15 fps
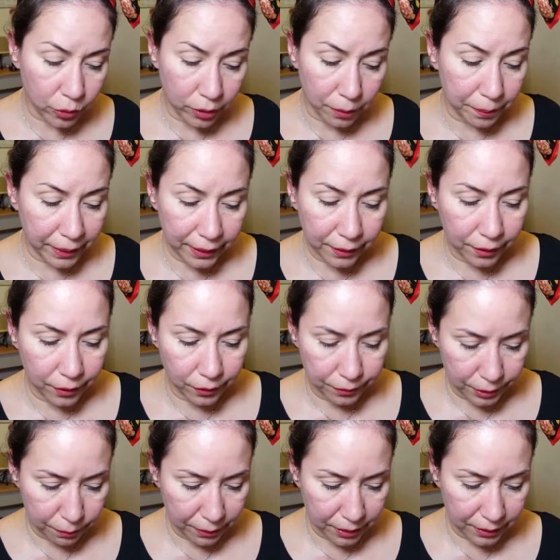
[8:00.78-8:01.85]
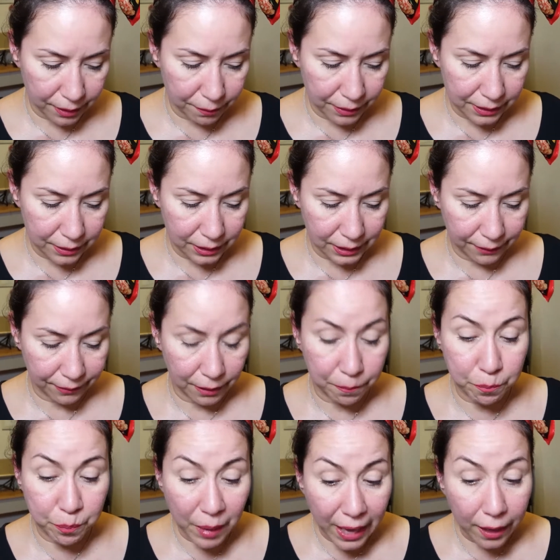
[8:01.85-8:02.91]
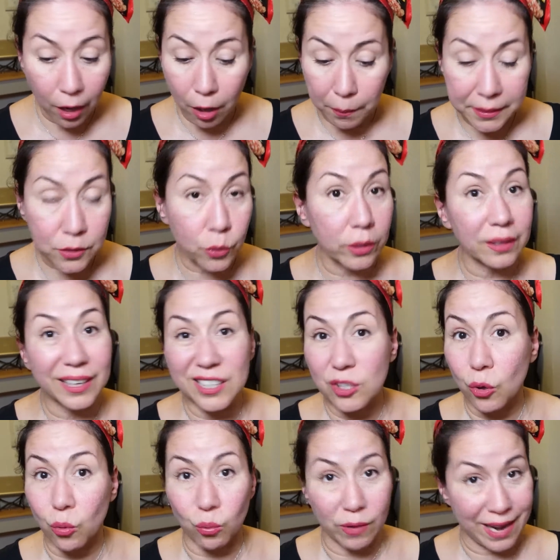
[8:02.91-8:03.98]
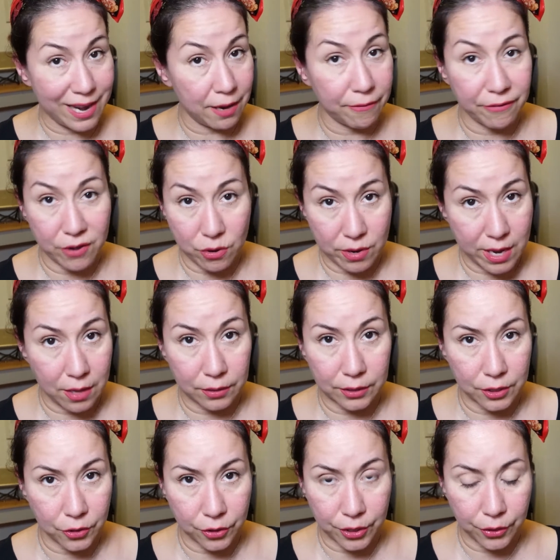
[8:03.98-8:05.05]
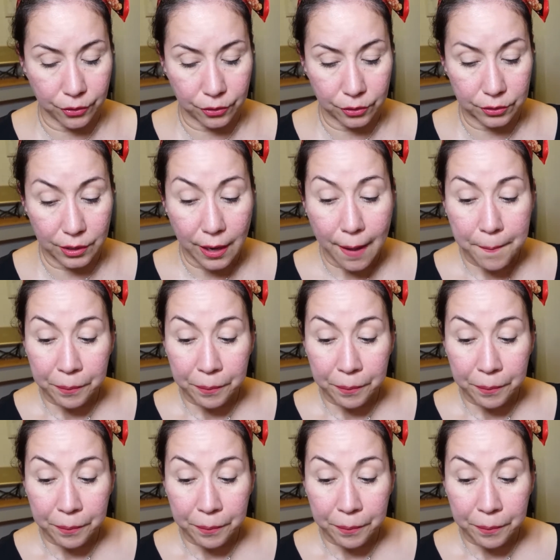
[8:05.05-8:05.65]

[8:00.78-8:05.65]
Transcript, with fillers: oil, but you know, smells can be deceiving. But almond oil is great for your nails and your cuticles.